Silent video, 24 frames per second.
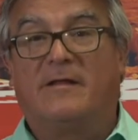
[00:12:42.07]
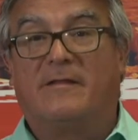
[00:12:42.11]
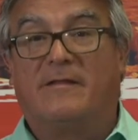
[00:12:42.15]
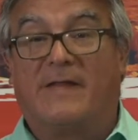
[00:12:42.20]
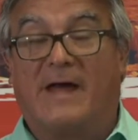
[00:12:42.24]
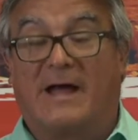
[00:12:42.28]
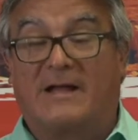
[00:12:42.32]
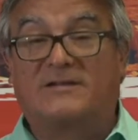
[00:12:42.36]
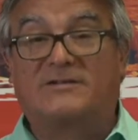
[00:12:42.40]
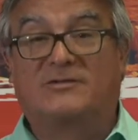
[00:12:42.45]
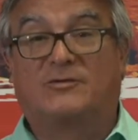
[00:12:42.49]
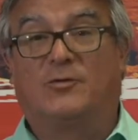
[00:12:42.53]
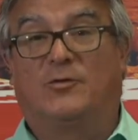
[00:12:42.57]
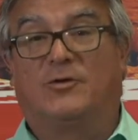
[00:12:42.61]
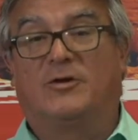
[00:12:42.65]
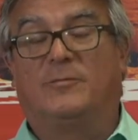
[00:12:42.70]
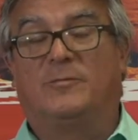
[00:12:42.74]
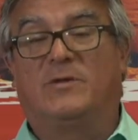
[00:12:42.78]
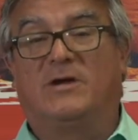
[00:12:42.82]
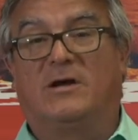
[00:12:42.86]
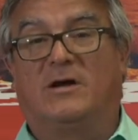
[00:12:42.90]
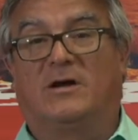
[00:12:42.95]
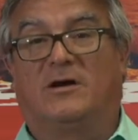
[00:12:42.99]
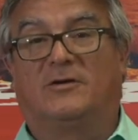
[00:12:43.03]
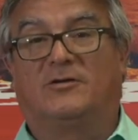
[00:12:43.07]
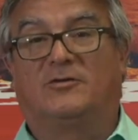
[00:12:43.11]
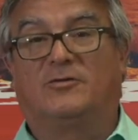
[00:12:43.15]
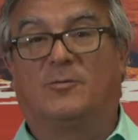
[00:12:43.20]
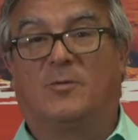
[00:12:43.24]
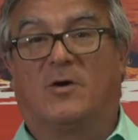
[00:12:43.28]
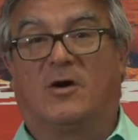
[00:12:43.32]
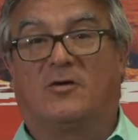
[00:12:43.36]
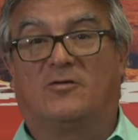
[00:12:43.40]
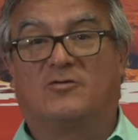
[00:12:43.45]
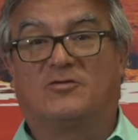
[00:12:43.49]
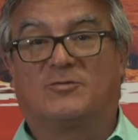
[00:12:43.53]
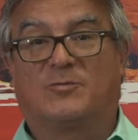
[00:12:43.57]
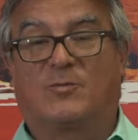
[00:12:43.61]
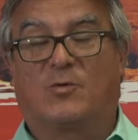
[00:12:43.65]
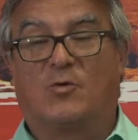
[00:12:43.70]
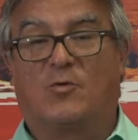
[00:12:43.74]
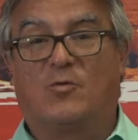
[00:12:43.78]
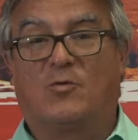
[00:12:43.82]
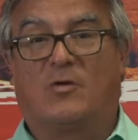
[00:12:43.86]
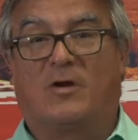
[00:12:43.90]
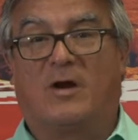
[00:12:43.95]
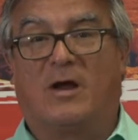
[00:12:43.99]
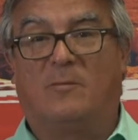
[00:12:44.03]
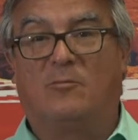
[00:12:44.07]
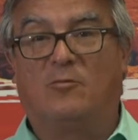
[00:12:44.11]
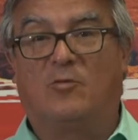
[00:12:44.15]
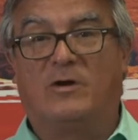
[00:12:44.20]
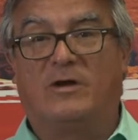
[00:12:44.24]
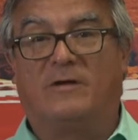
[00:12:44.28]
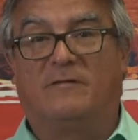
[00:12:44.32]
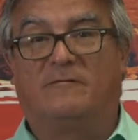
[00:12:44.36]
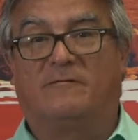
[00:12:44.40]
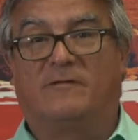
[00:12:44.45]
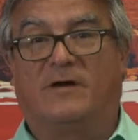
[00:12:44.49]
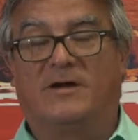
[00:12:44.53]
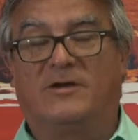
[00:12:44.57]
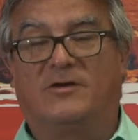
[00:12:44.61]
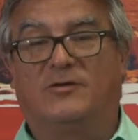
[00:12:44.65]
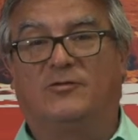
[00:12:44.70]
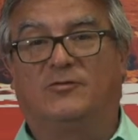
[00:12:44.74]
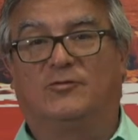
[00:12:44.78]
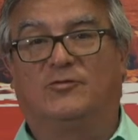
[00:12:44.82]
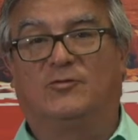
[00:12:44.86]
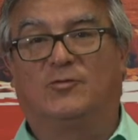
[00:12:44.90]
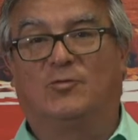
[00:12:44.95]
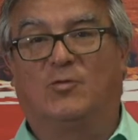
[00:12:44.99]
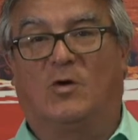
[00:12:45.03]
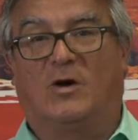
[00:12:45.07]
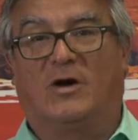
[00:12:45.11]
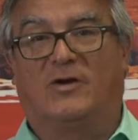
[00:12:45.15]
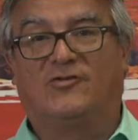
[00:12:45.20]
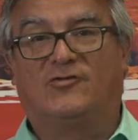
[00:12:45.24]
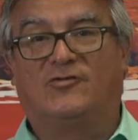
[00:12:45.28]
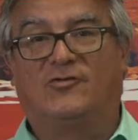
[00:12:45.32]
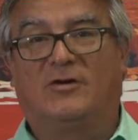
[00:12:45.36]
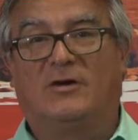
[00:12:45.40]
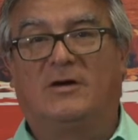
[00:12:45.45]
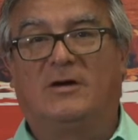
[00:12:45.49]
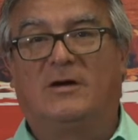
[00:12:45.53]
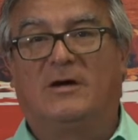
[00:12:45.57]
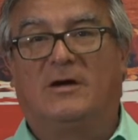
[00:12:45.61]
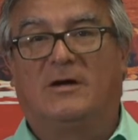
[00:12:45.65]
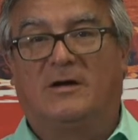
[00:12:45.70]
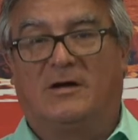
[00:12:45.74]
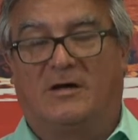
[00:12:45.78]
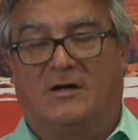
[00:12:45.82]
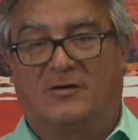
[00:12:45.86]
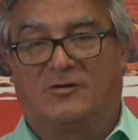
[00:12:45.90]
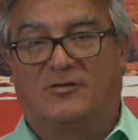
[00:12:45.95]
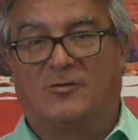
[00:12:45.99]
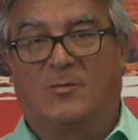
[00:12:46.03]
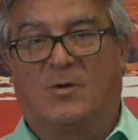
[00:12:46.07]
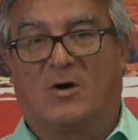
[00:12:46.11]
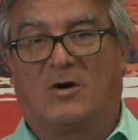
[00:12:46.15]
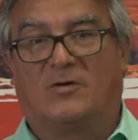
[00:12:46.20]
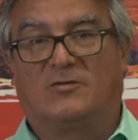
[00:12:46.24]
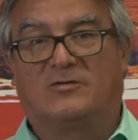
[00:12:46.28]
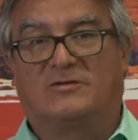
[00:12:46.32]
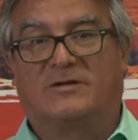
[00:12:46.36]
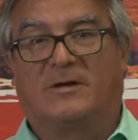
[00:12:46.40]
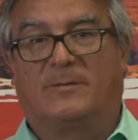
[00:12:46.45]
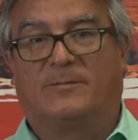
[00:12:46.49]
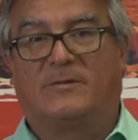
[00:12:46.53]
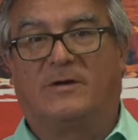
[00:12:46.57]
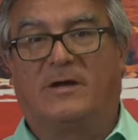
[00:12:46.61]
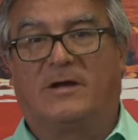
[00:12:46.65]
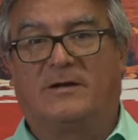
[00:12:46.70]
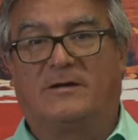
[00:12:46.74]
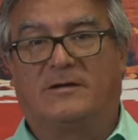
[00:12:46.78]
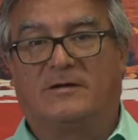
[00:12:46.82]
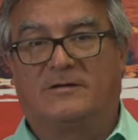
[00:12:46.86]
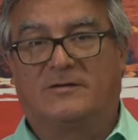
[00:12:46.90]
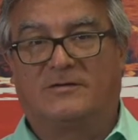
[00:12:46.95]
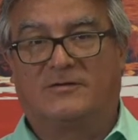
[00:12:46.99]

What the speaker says: That's going to be on tomorrow's program. We invite you to watch tomorrow's update.